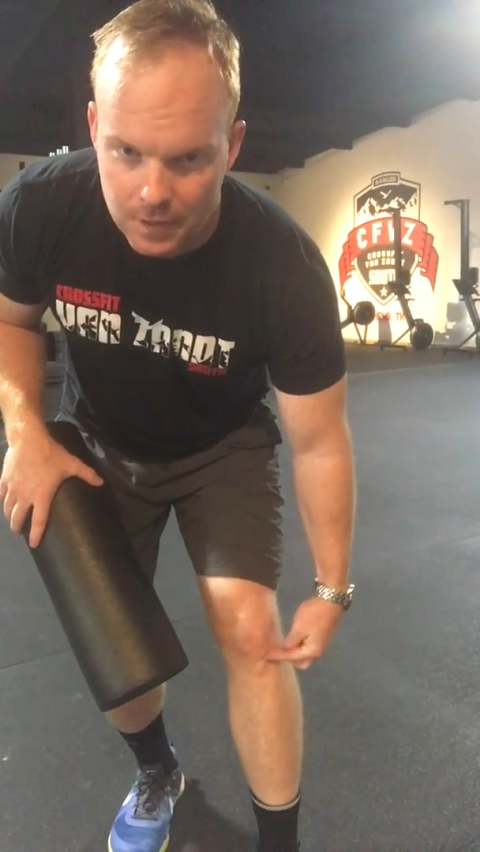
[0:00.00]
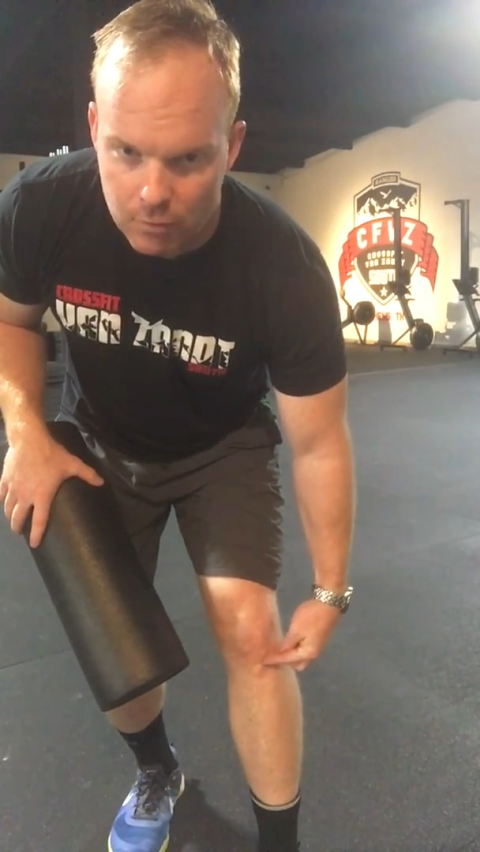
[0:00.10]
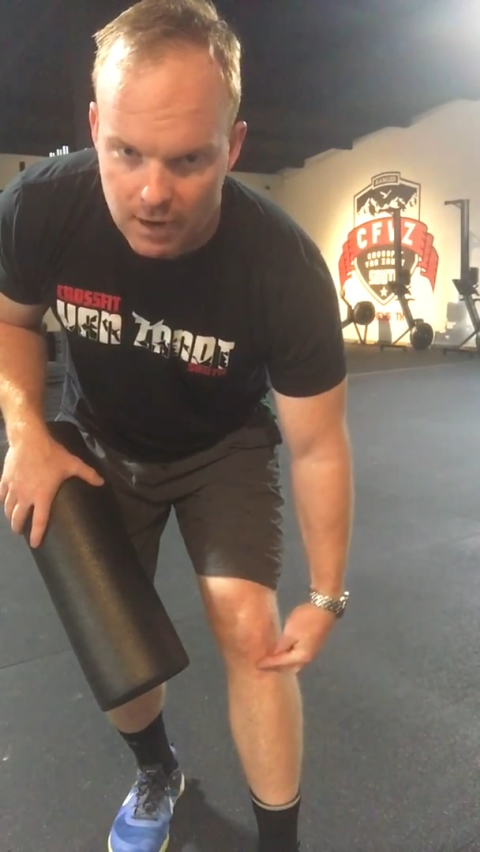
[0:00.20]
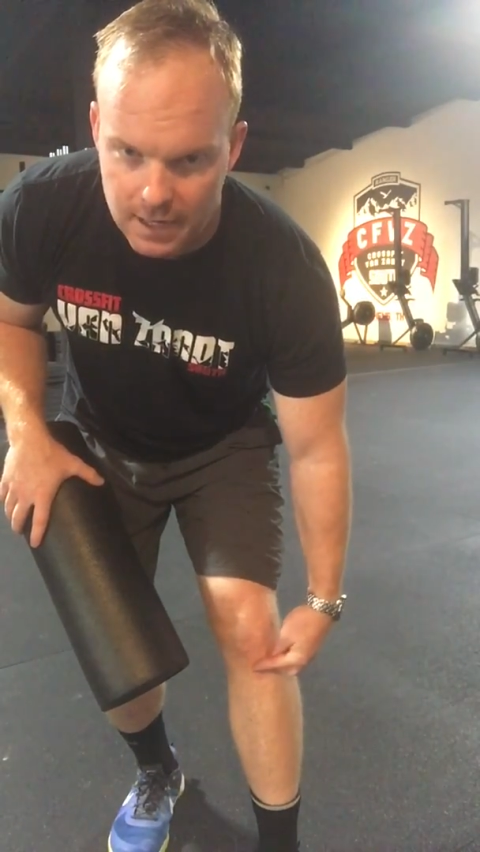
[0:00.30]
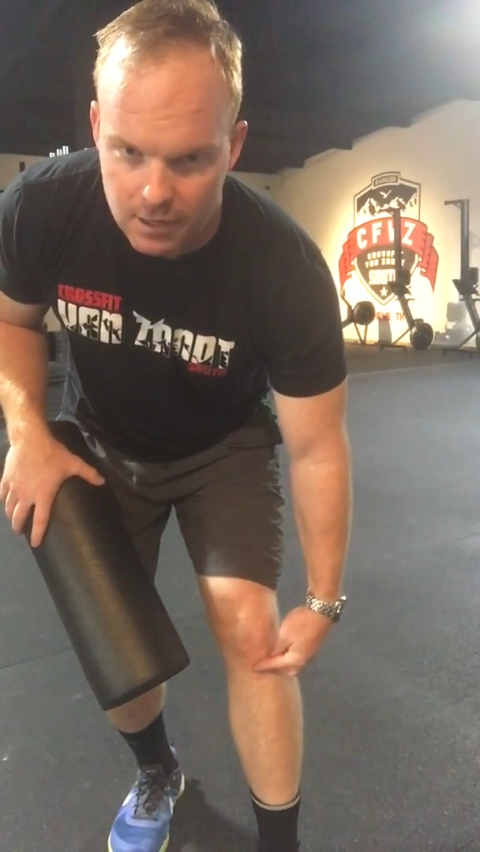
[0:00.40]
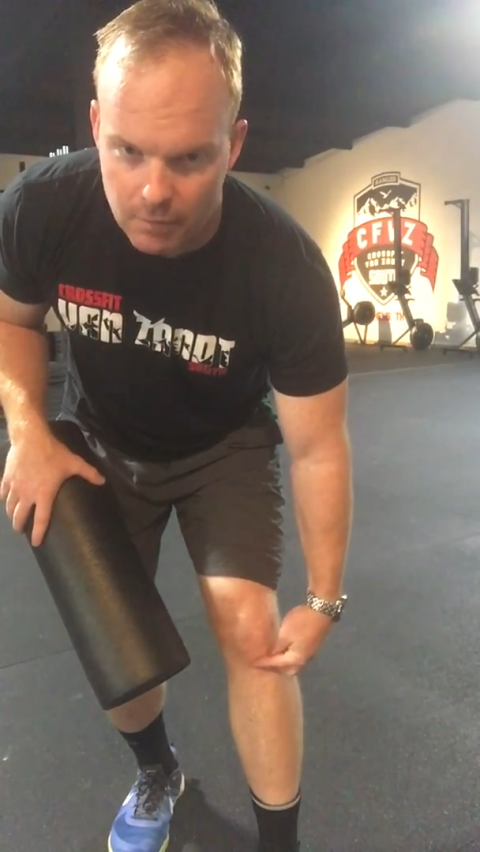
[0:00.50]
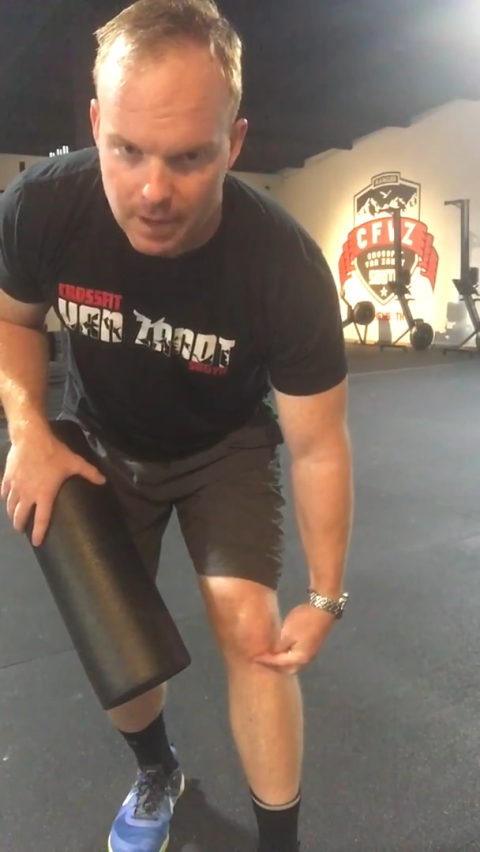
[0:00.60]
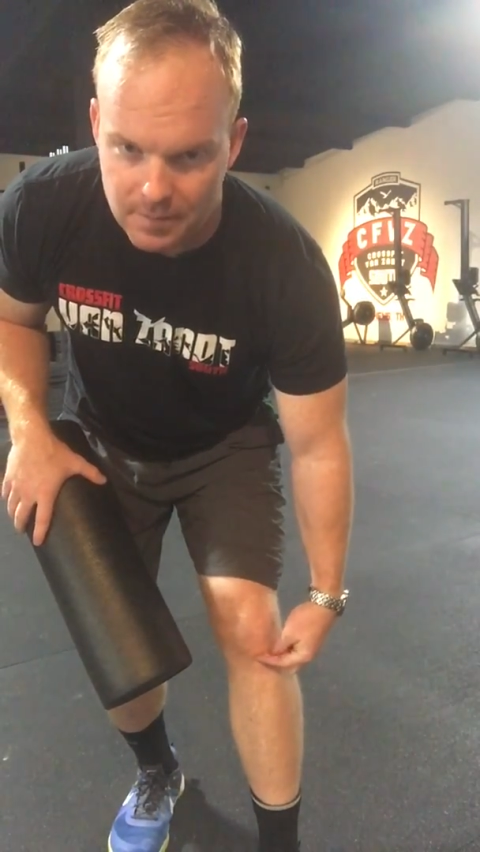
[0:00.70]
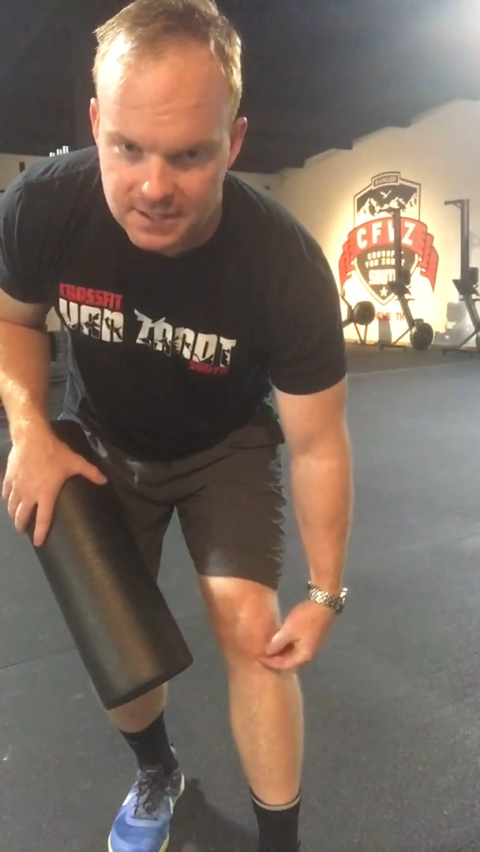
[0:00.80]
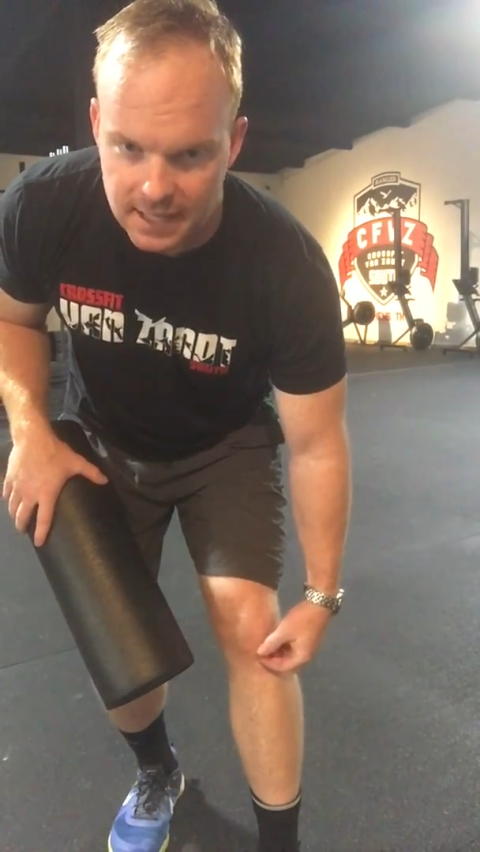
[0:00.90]
right here on
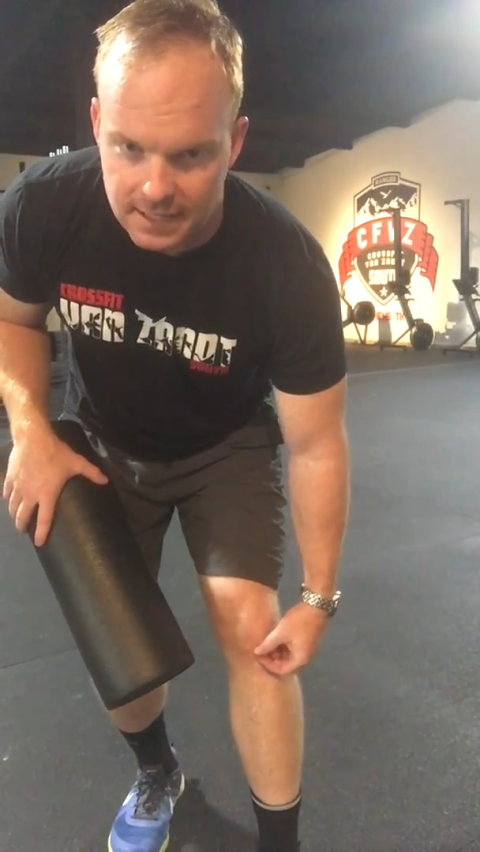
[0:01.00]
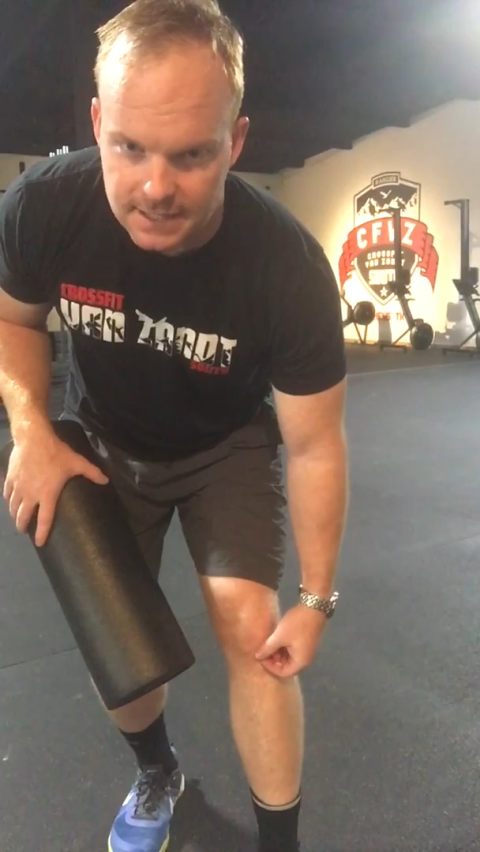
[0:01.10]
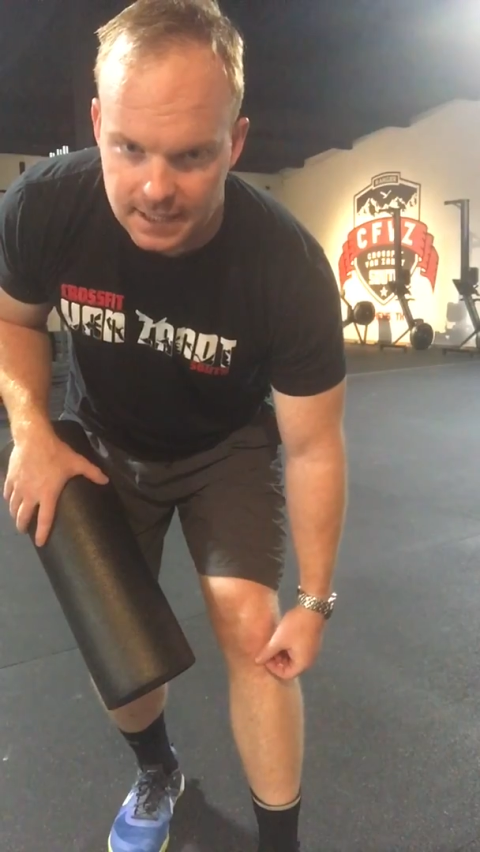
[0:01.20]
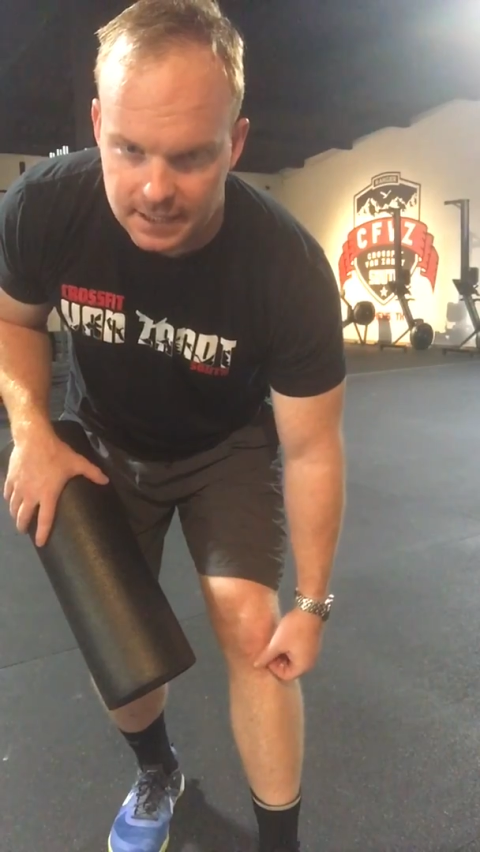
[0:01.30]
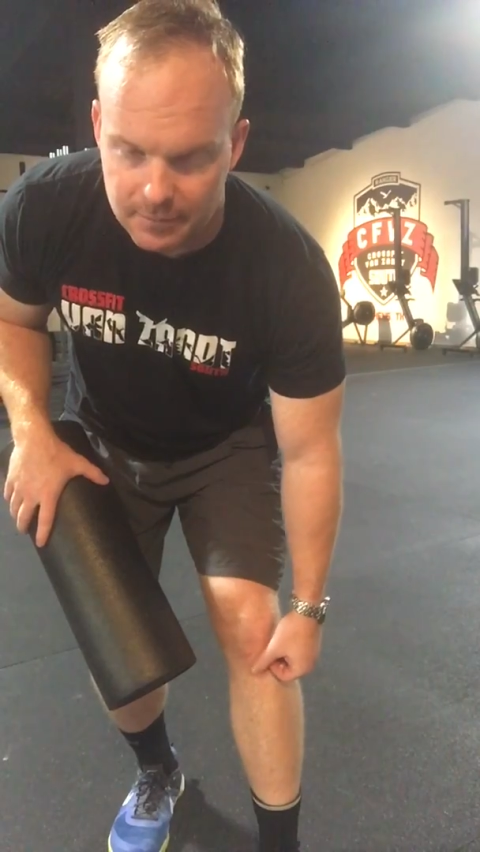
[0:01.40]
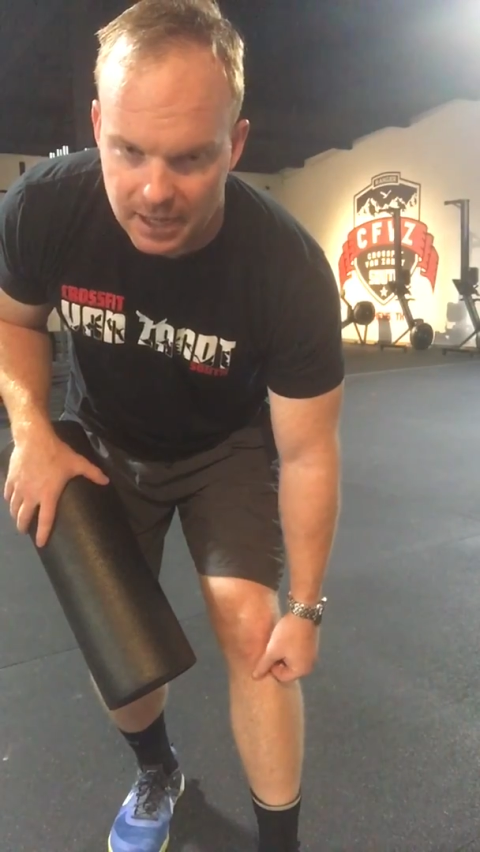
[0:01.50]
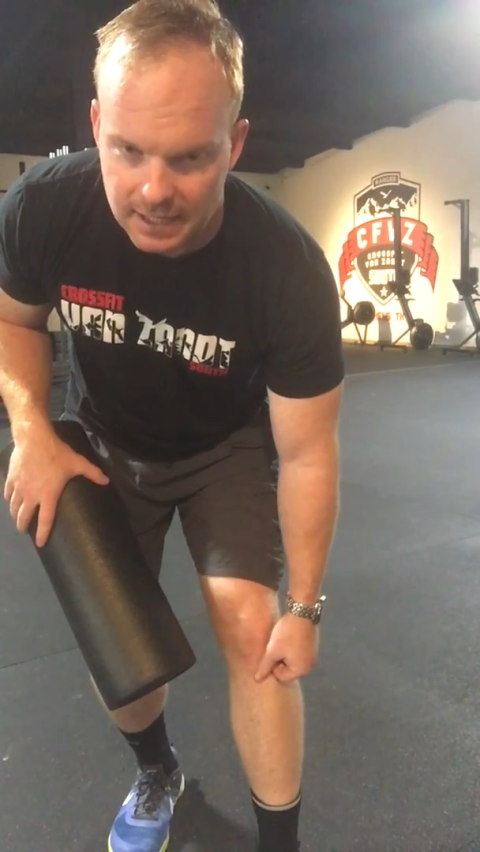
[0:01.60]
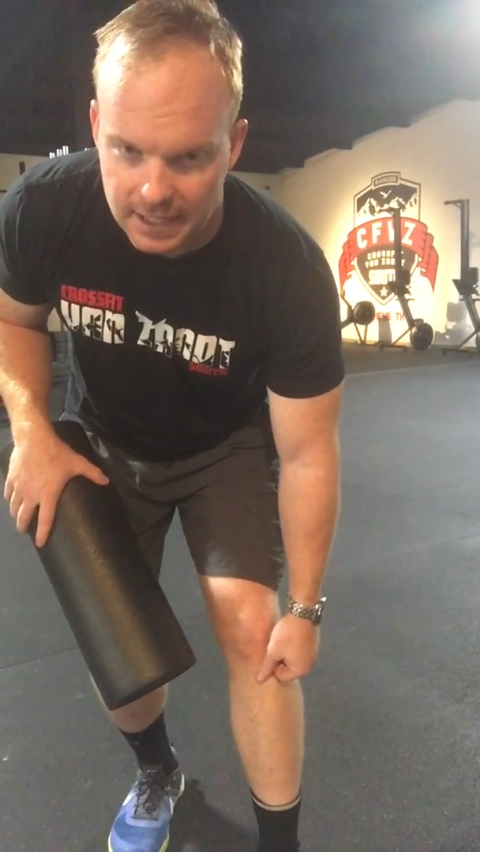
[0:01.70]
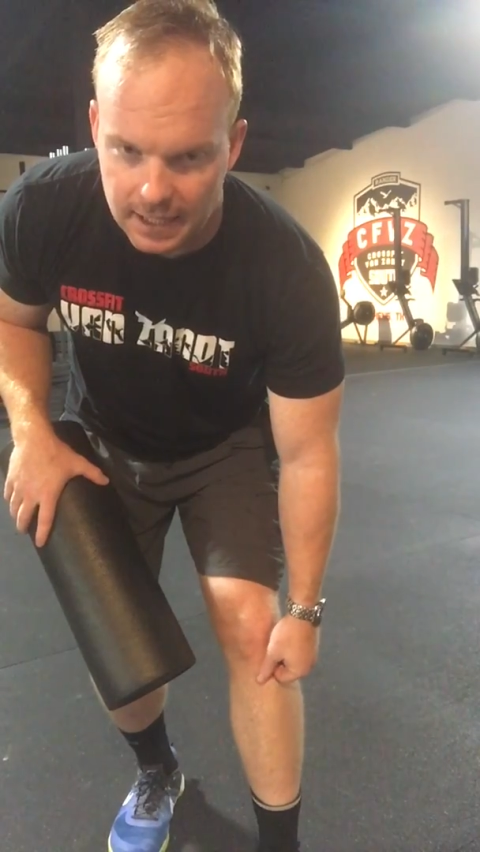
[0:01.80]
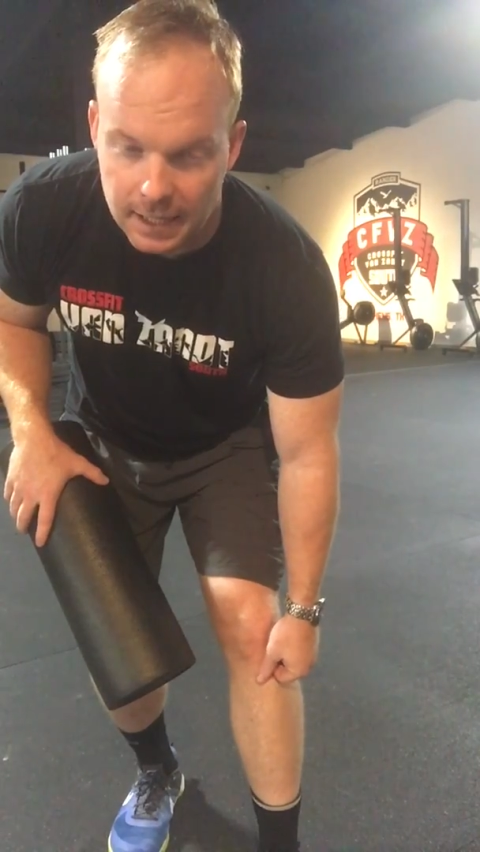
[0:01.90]
my patella tendon in my
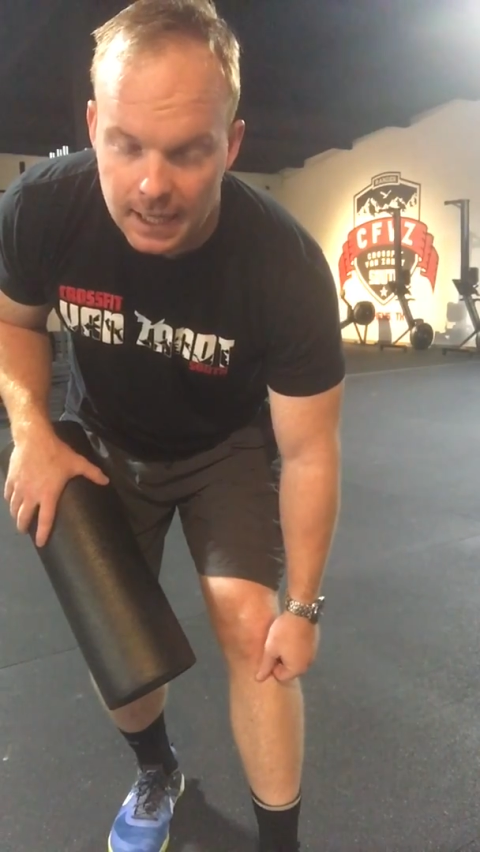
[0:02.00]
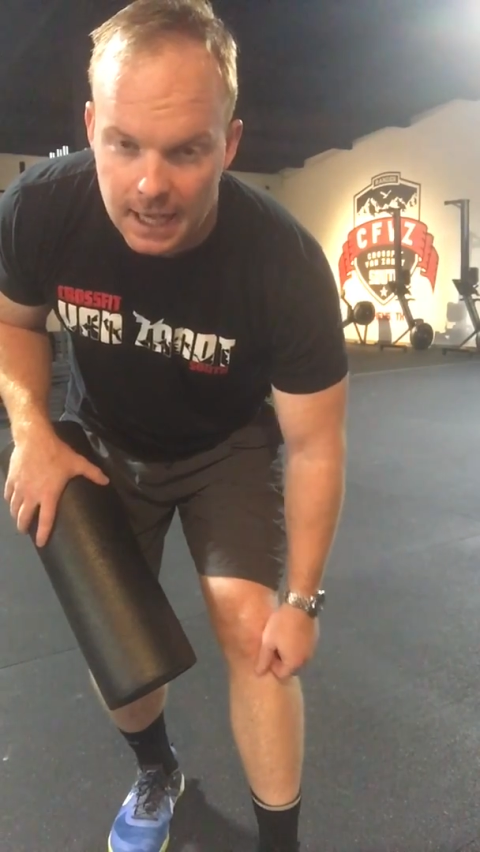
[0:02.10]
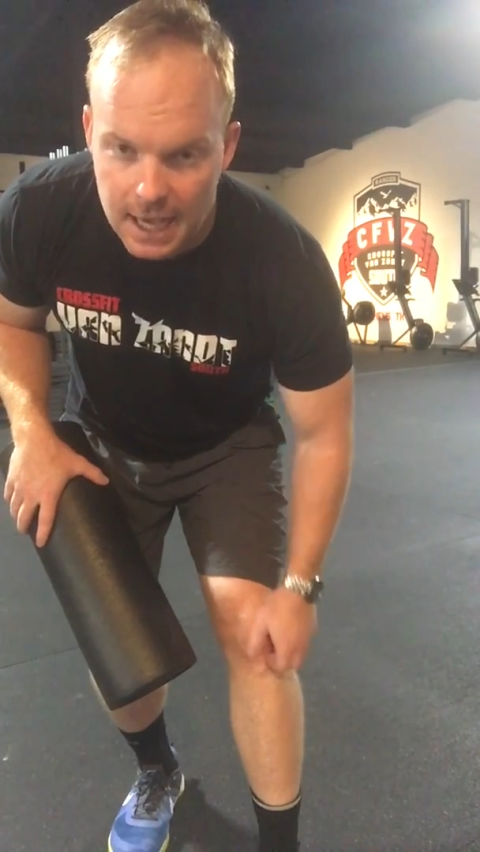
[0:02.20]
knee.